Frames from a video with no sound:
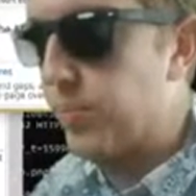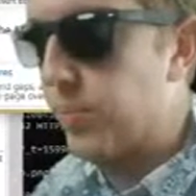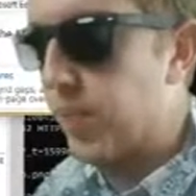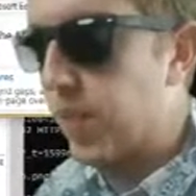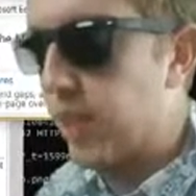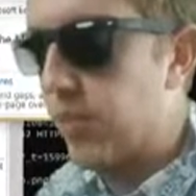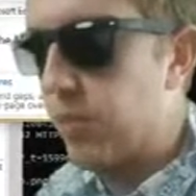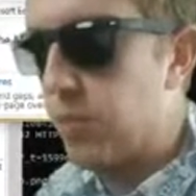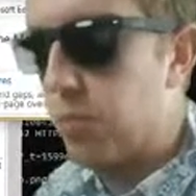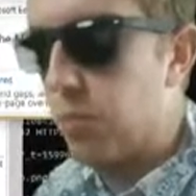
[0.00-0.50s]

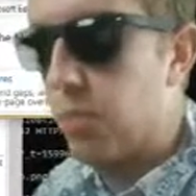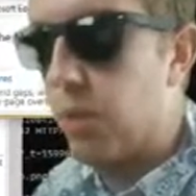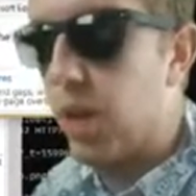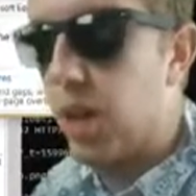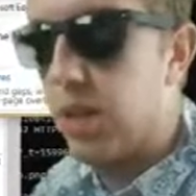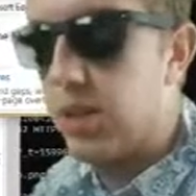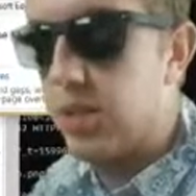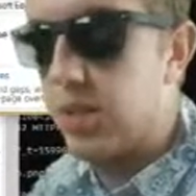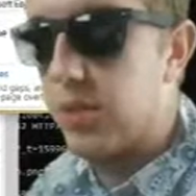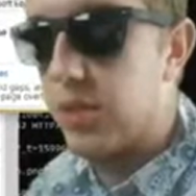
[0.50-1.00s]
give them a
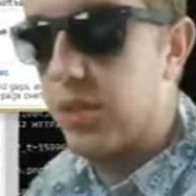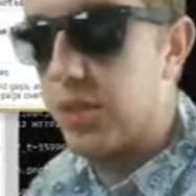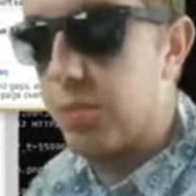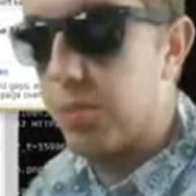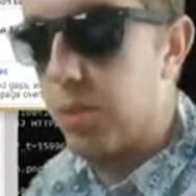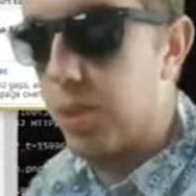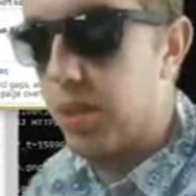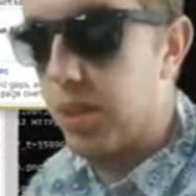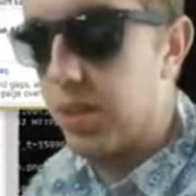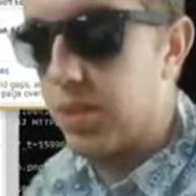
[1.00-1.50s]
positive
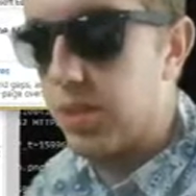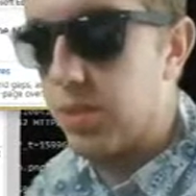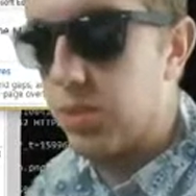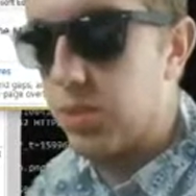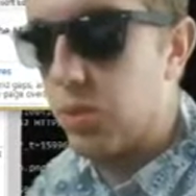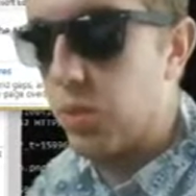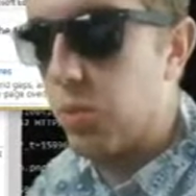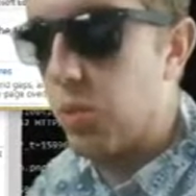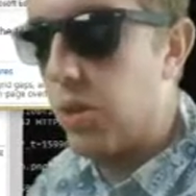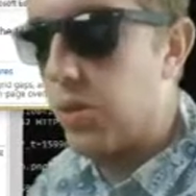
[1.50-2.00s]
experience.
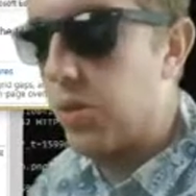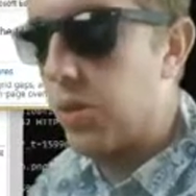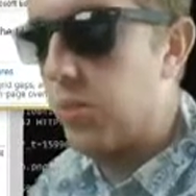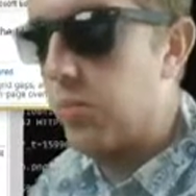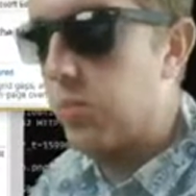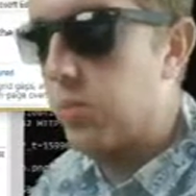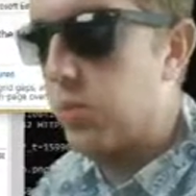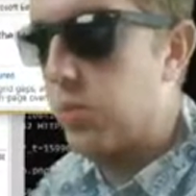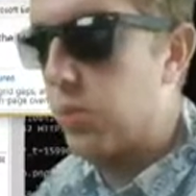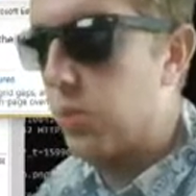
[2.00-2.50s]
So I want
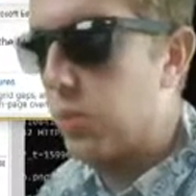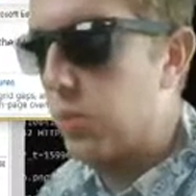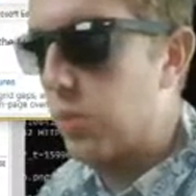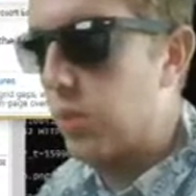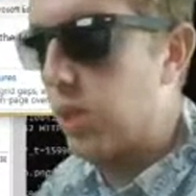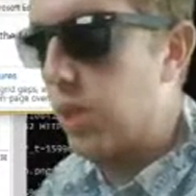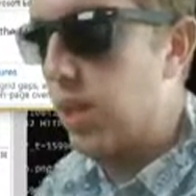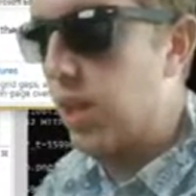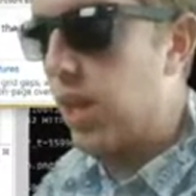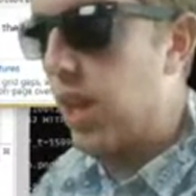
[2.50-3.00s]
them to
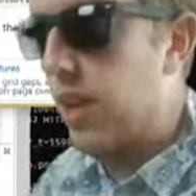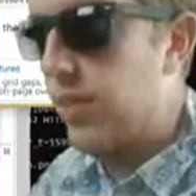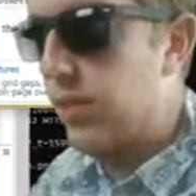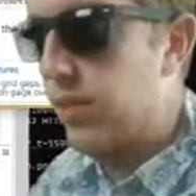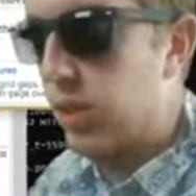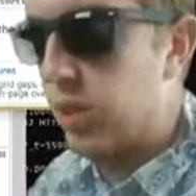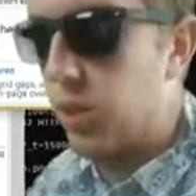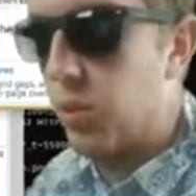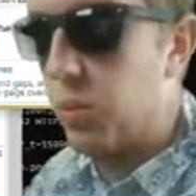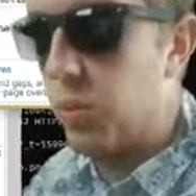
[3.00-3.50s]
have a
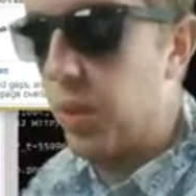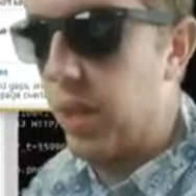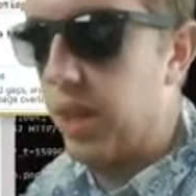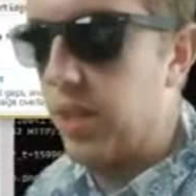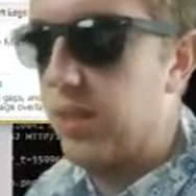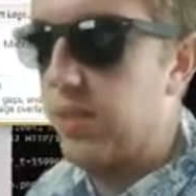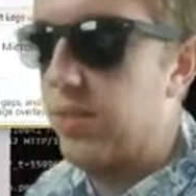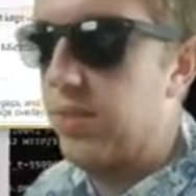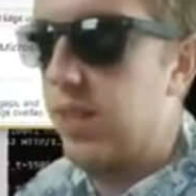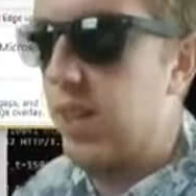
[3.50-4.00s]
good
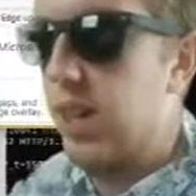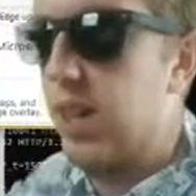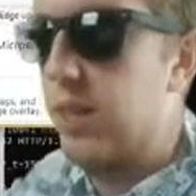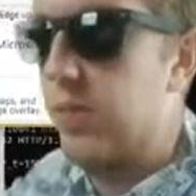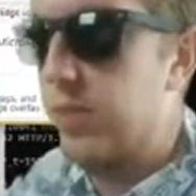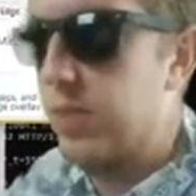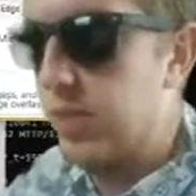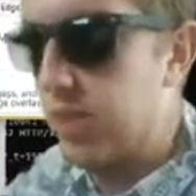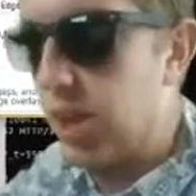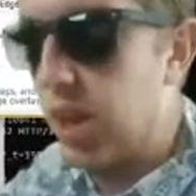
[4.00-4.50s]
win
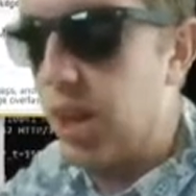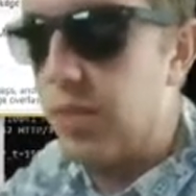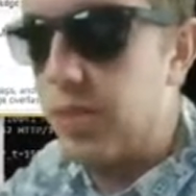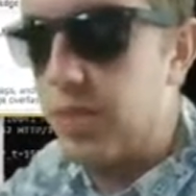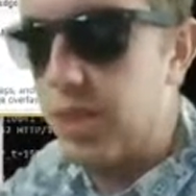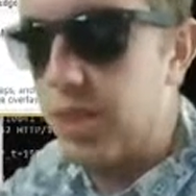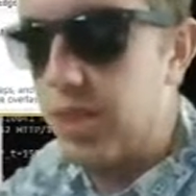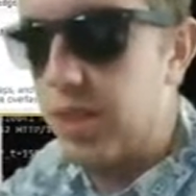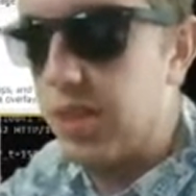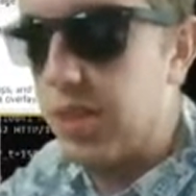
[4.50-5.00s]
and feel
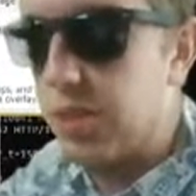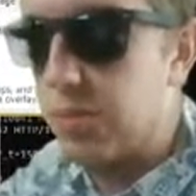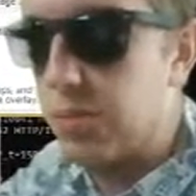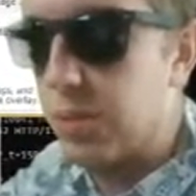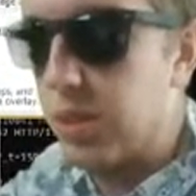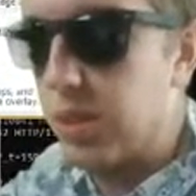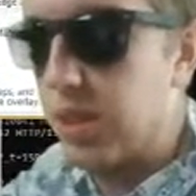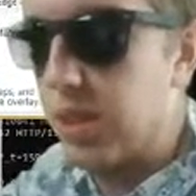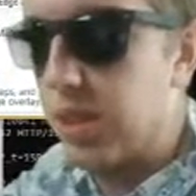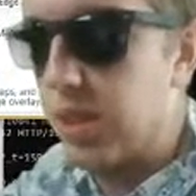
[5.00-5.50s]
confident in their
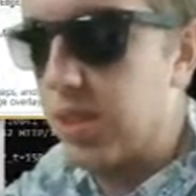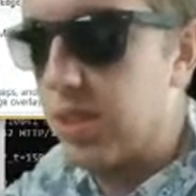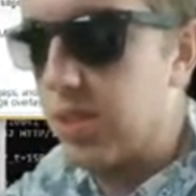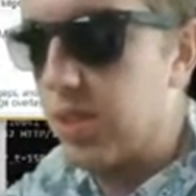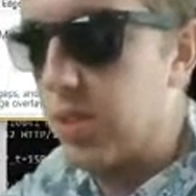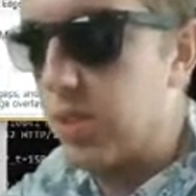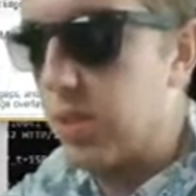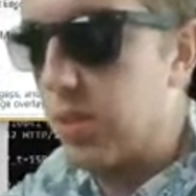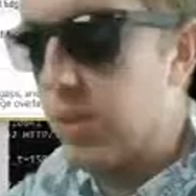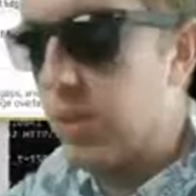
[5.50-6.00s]
ability to
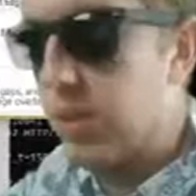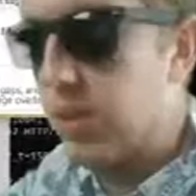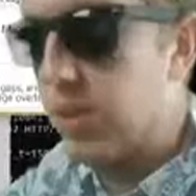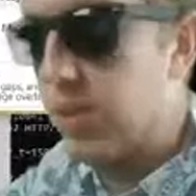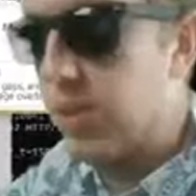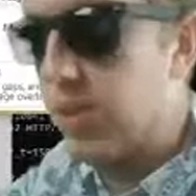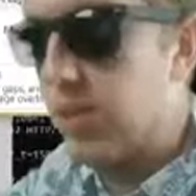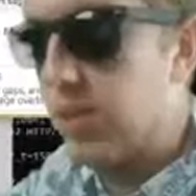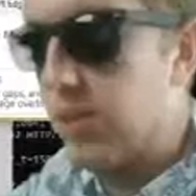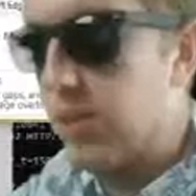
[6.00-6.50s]
do
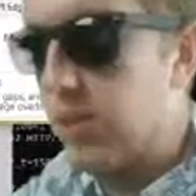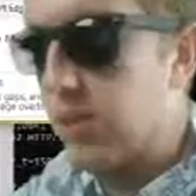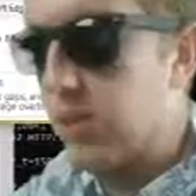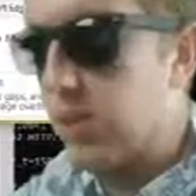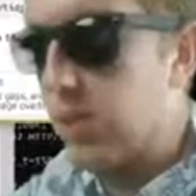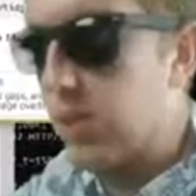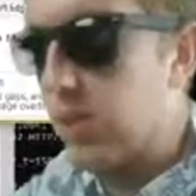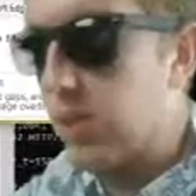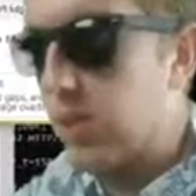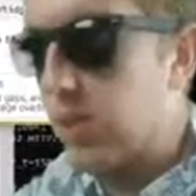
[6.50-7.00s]
this in the
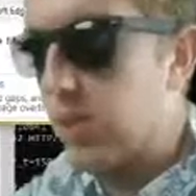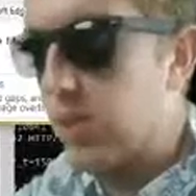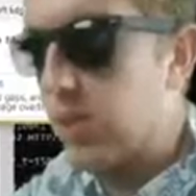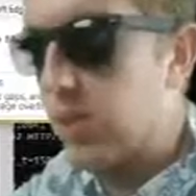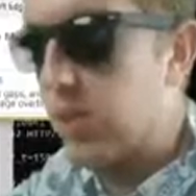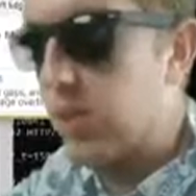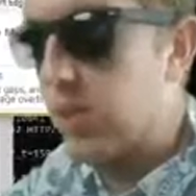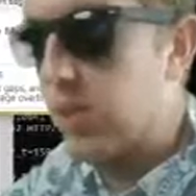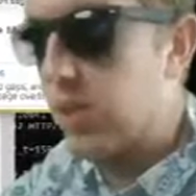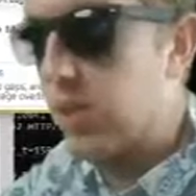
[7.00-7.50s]
future.
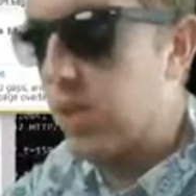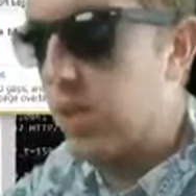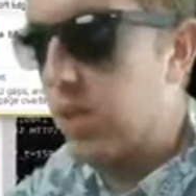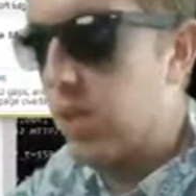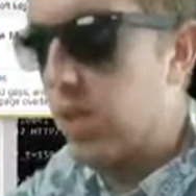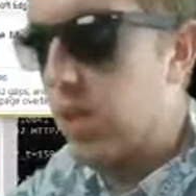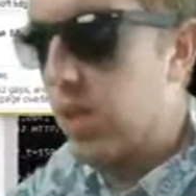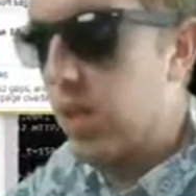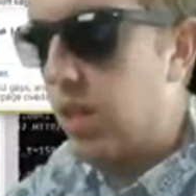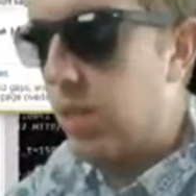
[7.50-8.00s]

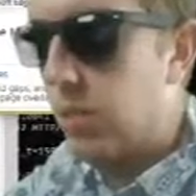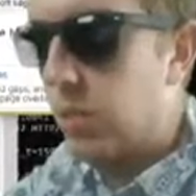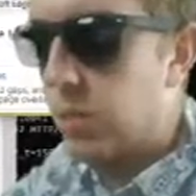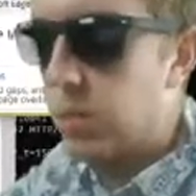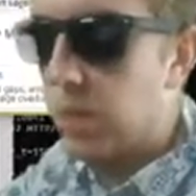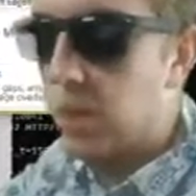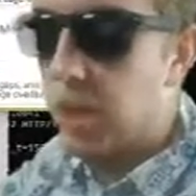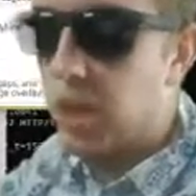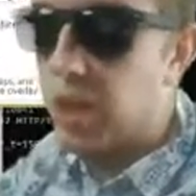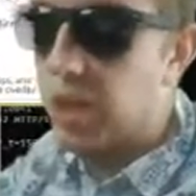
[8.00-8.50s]
We're
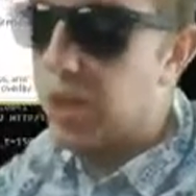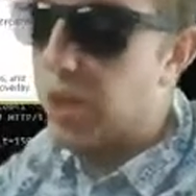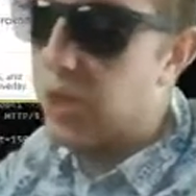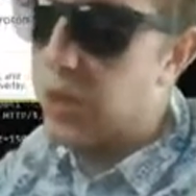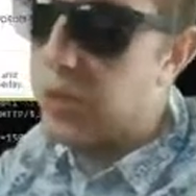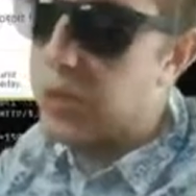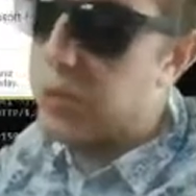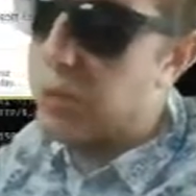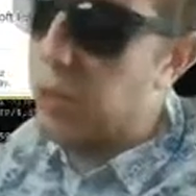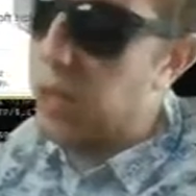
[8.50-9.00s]
working on all
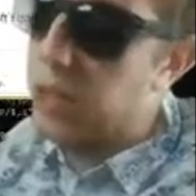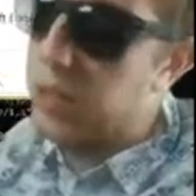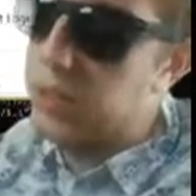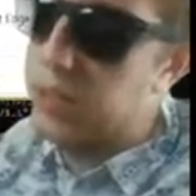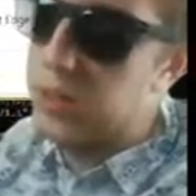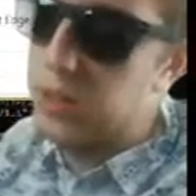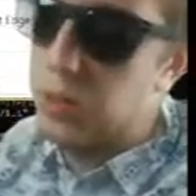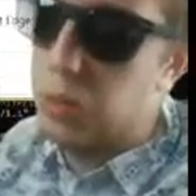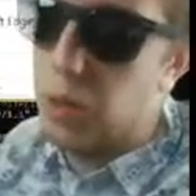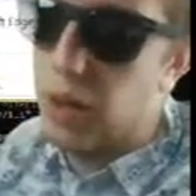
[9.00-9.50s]
these
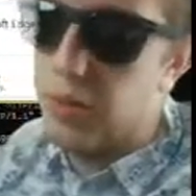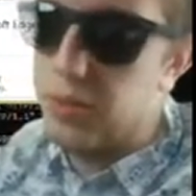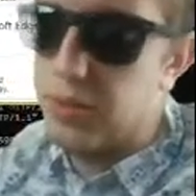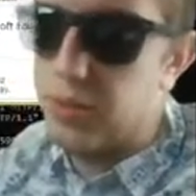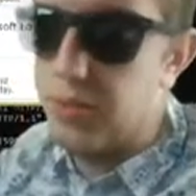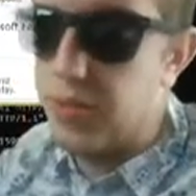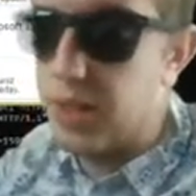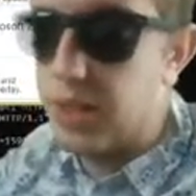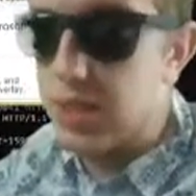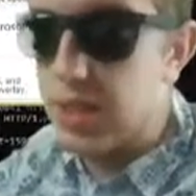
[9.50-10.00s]
buttons. We'll have to
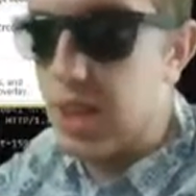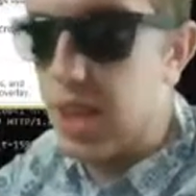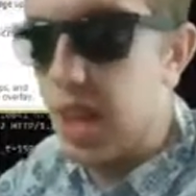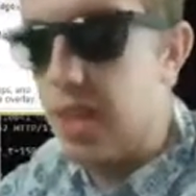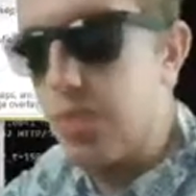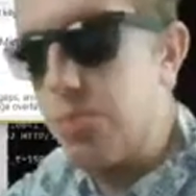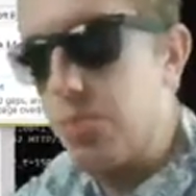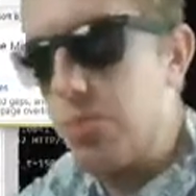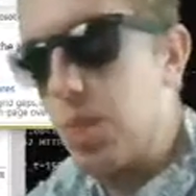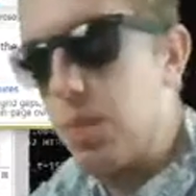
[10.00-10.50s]
fix
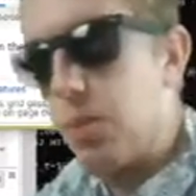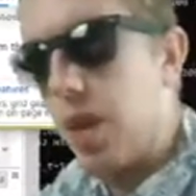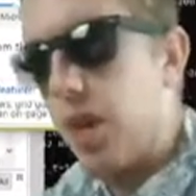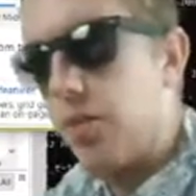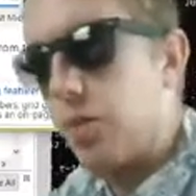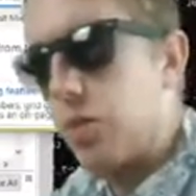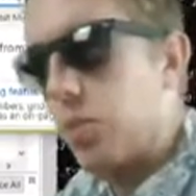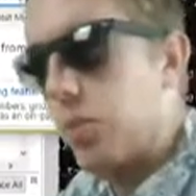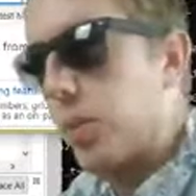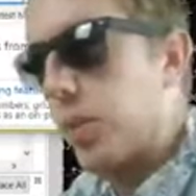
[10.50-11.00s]
that maybe
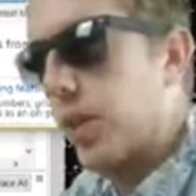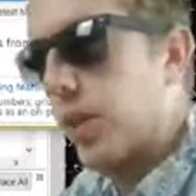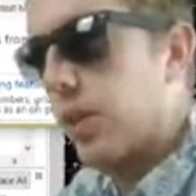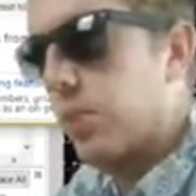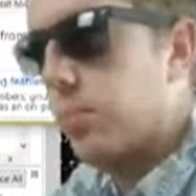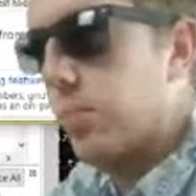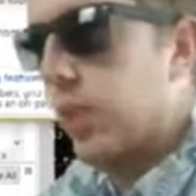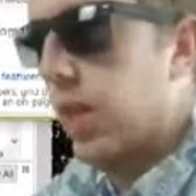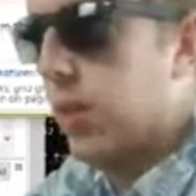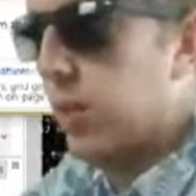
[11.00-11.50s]
after we
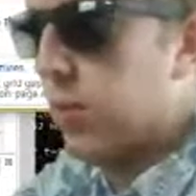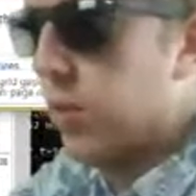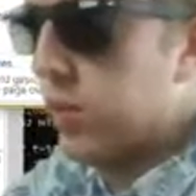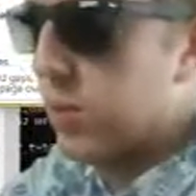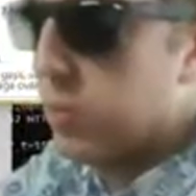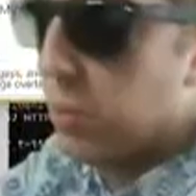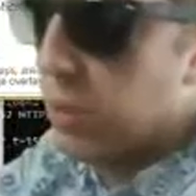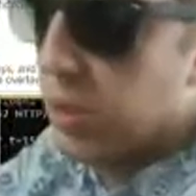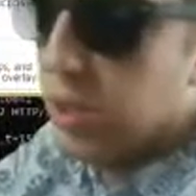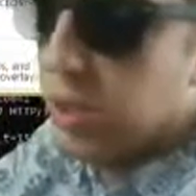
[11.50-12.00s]
play through
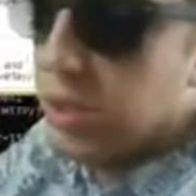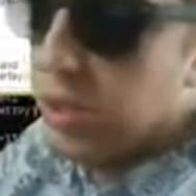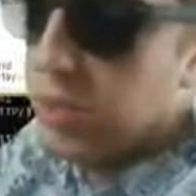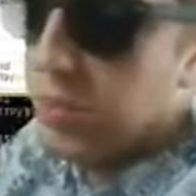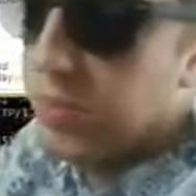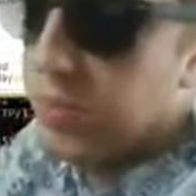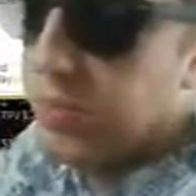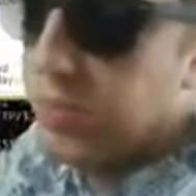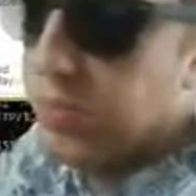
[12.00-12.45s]
this world.